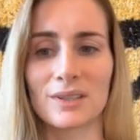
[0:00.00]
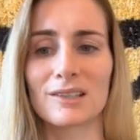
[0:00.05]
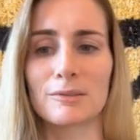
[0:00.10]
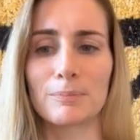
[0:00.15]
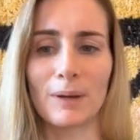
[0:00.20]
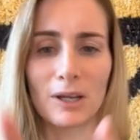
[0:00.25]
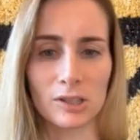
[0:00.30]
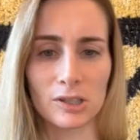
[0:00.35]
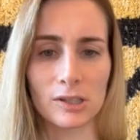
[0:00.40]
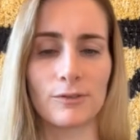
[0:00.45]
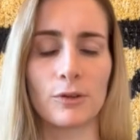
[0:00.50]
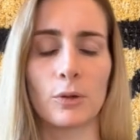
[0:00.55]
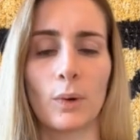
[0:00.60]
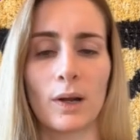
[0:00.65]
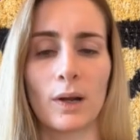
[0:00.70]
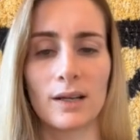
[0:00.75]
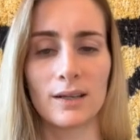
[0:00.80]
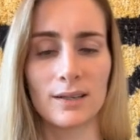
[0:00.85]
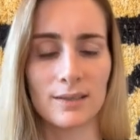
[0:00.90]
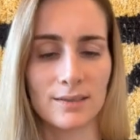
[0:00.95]
especially if you
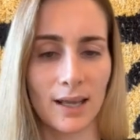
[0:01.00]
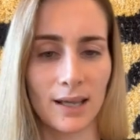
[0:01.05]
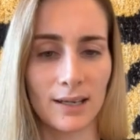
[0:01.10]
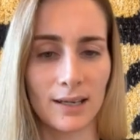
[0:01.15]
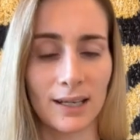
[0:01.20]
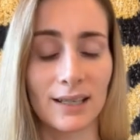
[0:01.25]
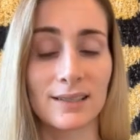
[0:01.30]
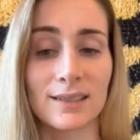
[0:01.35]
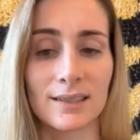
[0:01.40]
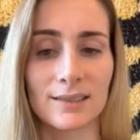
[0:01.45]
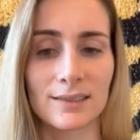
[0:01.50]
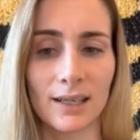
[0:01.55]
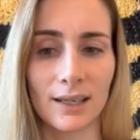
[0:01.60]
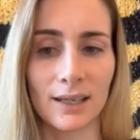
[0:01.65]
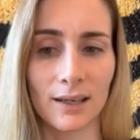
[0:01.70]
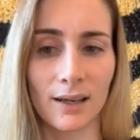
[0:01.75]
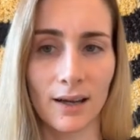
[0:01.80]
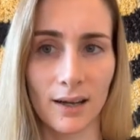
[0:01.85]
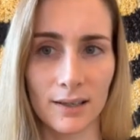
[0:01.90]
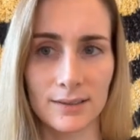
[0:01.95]
wanted to send
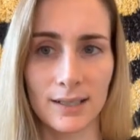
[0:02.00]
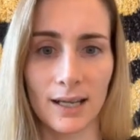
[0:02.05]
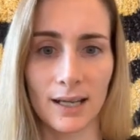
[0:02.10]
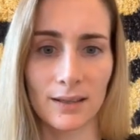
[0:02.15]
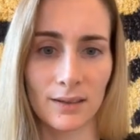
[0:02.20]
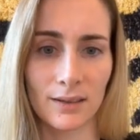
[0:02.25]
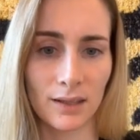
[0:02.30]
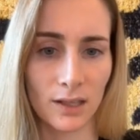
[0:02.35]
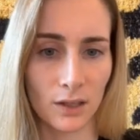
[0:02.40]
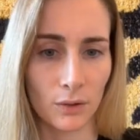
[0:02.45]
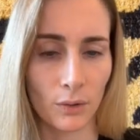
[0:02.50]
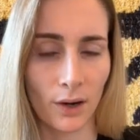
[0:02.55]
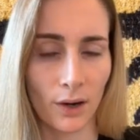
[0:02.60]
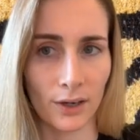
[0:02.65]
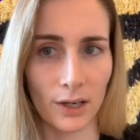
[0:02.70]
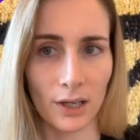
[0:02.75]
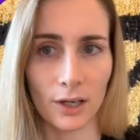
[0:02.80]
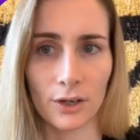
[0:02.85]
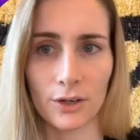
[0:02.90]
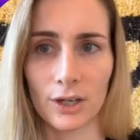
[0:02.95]
existing content that you
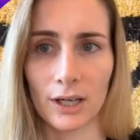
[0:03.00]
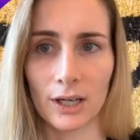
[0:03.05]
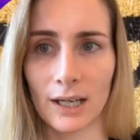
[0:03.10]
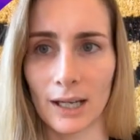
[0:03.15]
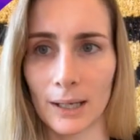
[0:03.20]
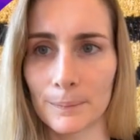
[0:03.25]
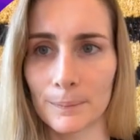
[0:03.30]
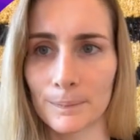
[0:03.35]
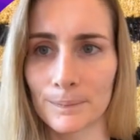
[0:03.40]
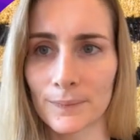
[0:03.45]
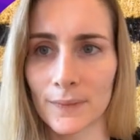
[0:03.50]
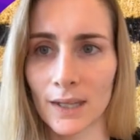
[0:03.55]
already created.